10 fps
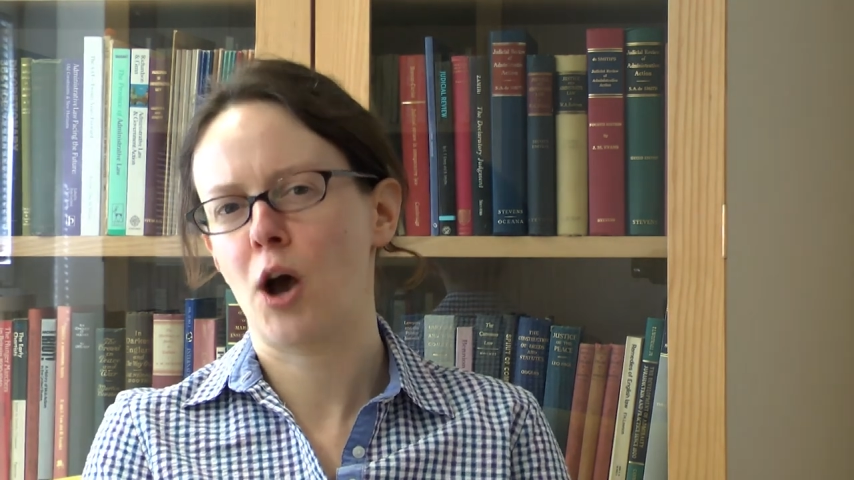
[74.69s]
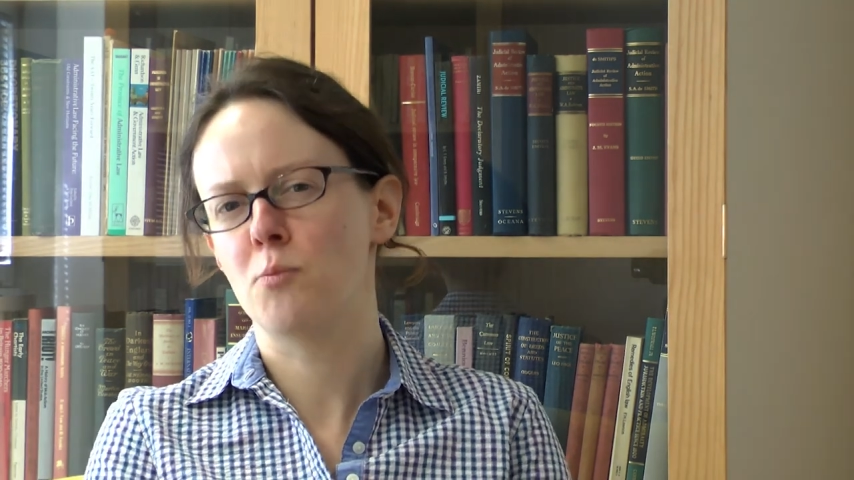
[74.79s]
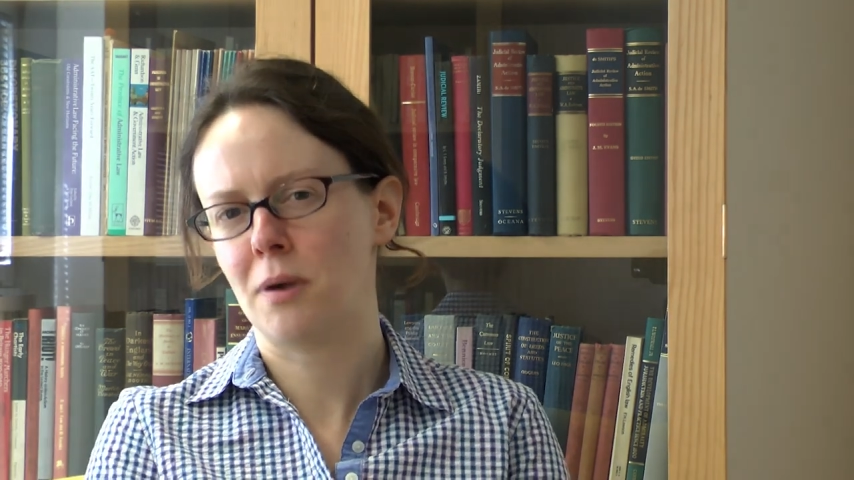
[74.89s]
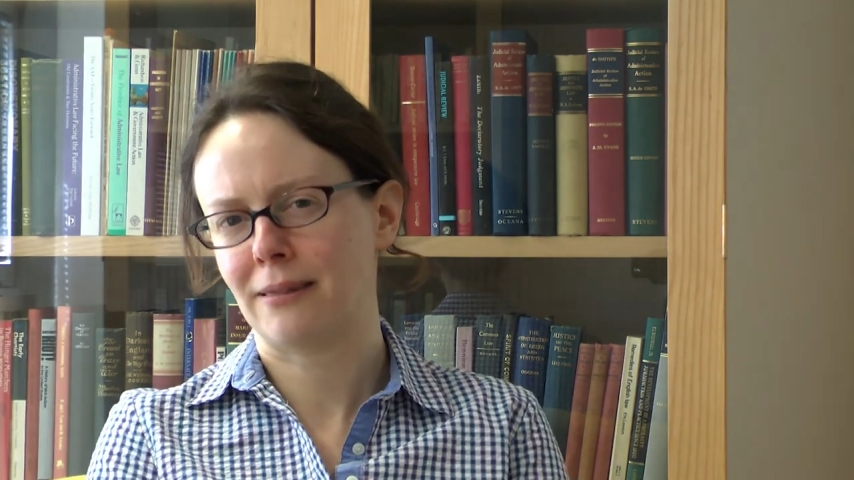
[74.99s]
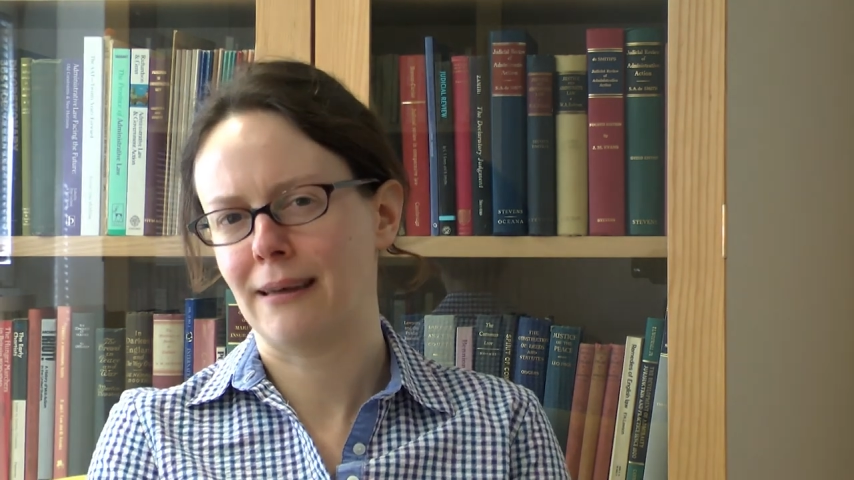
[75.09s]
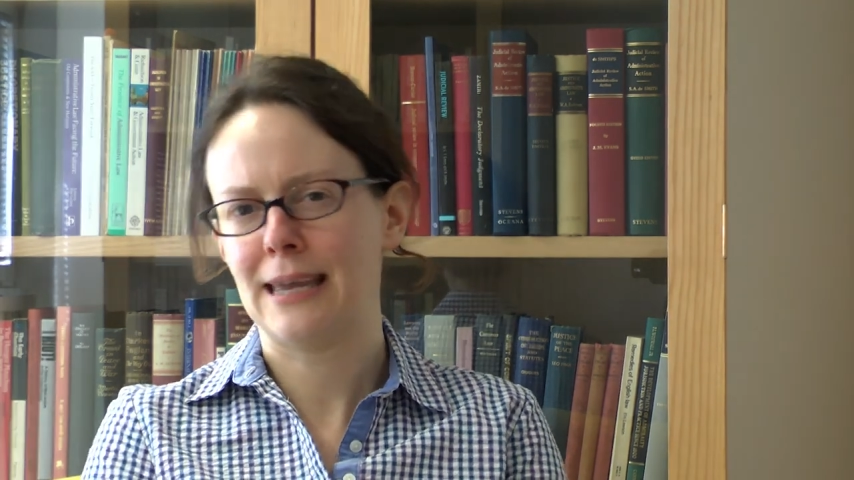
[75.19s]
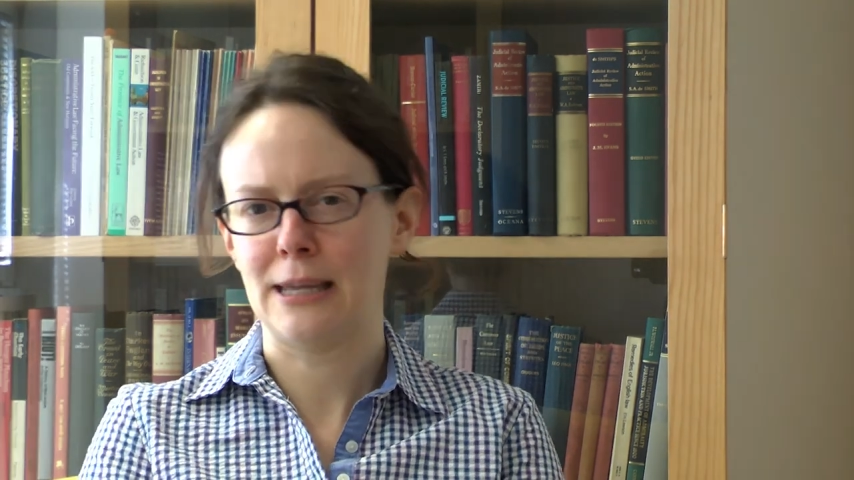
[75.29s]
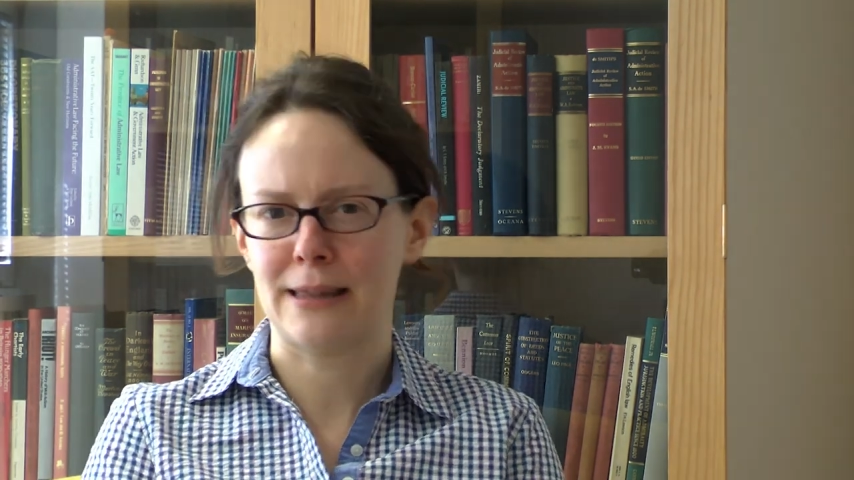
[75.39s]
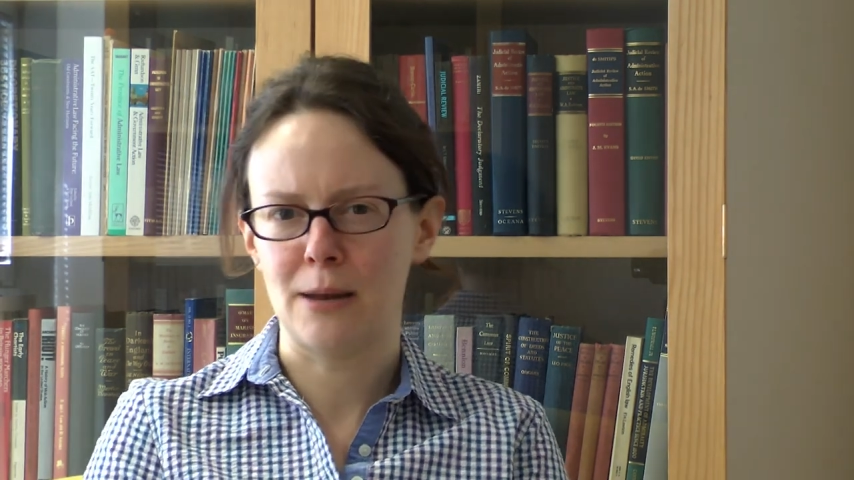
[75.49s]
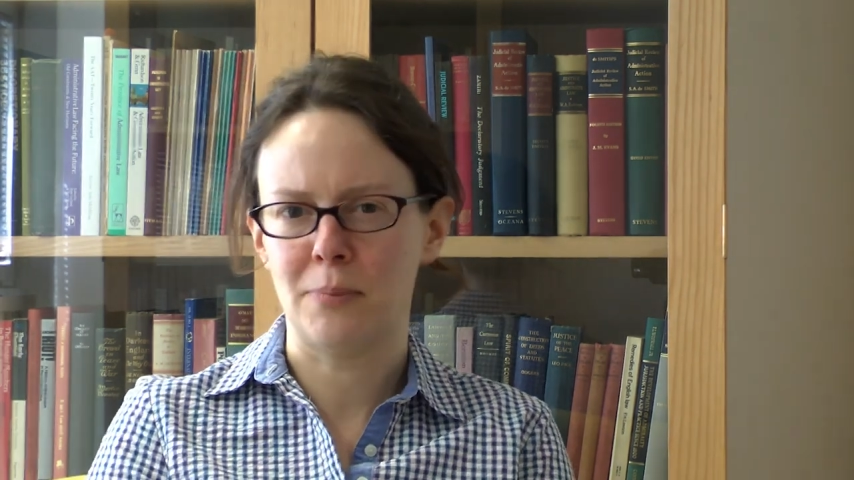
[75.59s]
hoping that
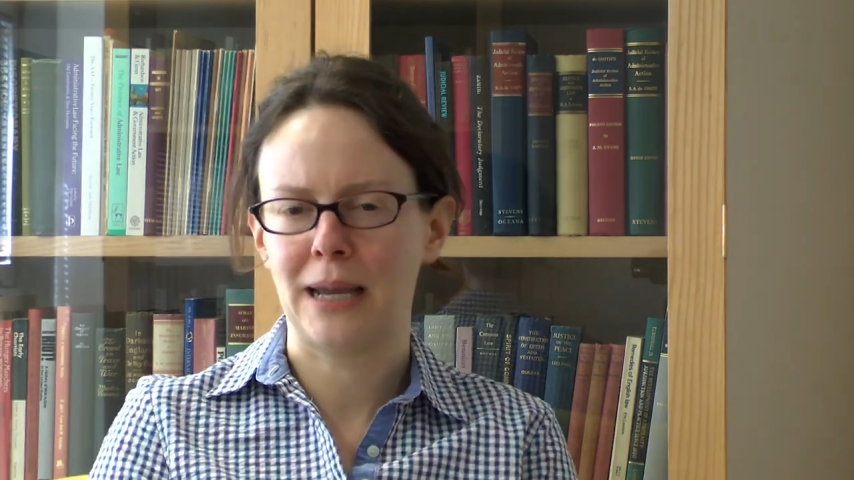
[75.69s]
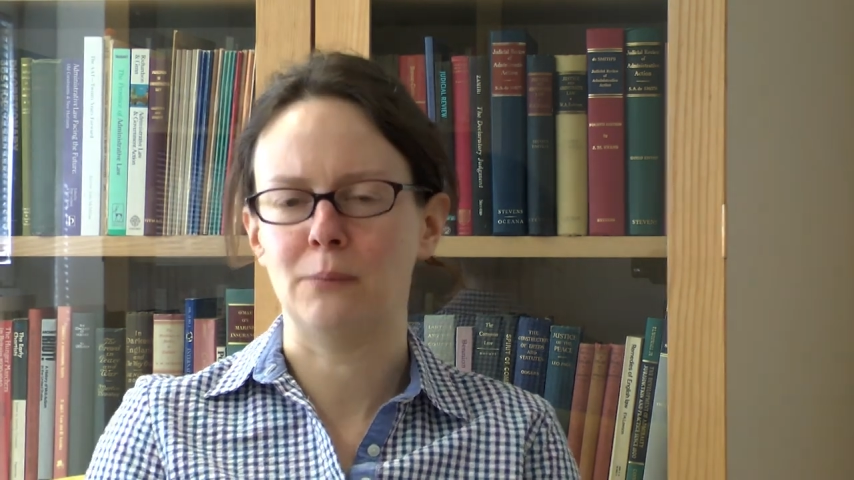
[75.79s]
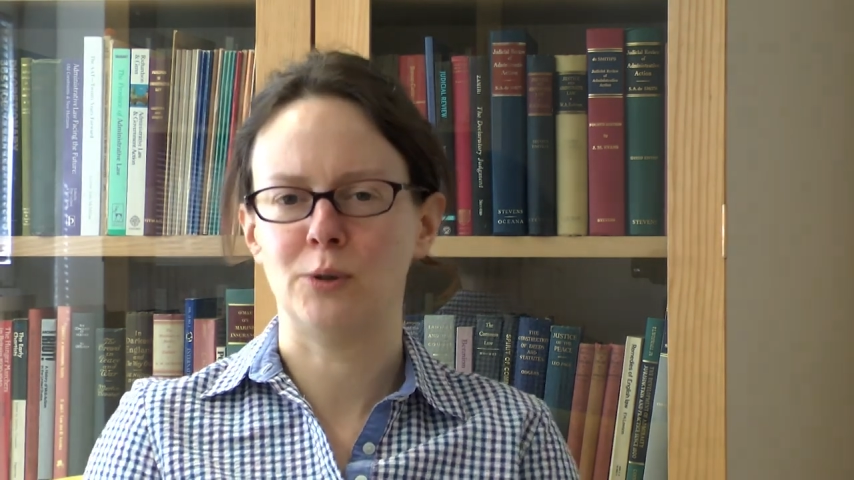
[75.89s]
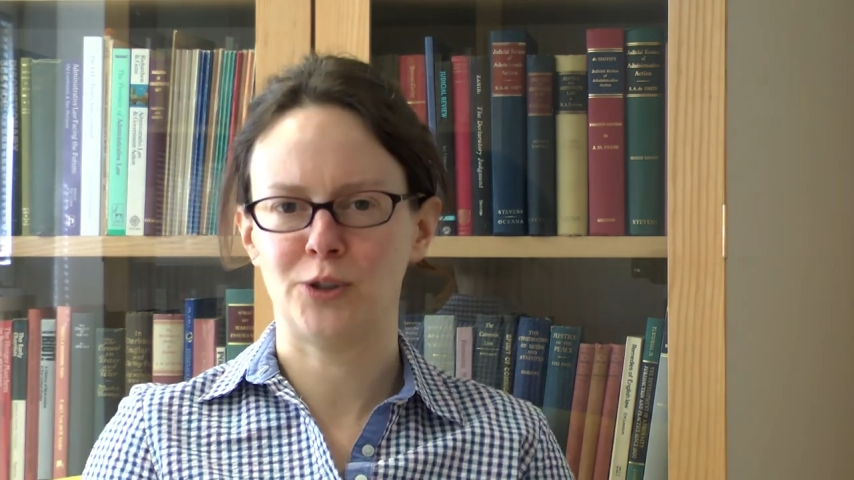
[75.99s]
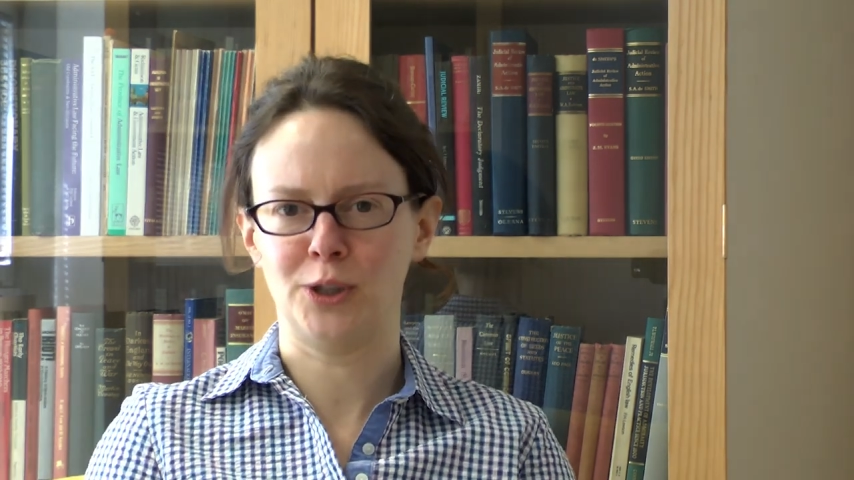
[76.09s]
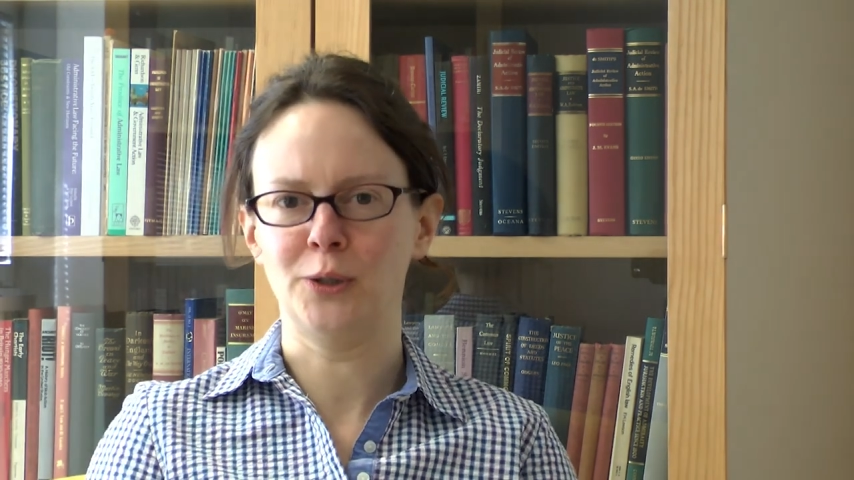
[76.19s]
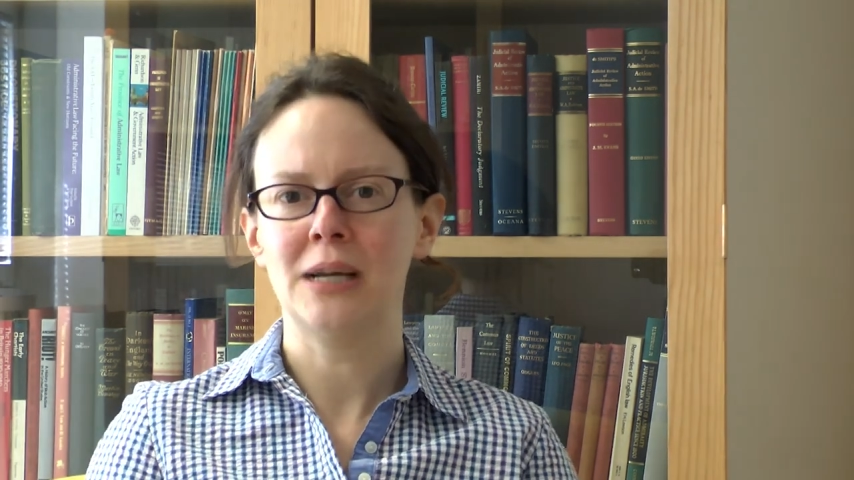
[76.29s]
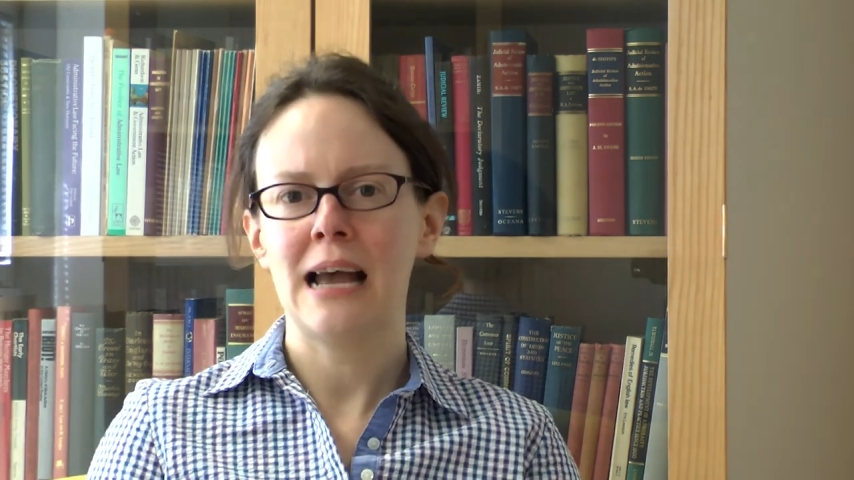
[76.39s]
he'd then be able to